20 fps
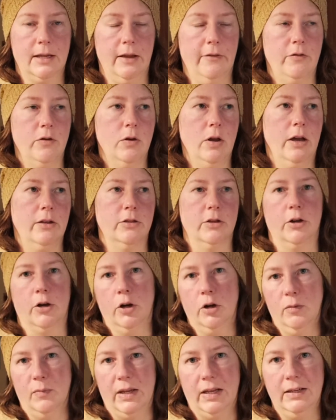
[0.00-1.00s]
If you got the
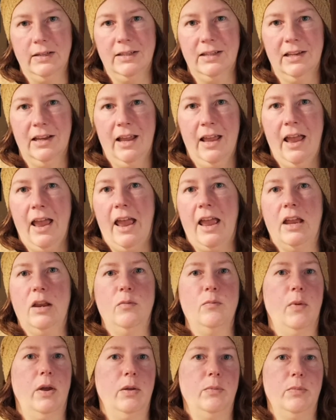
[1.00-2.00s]
Hermit, it
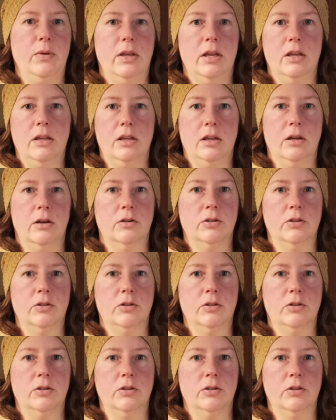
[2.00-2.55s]
might be a year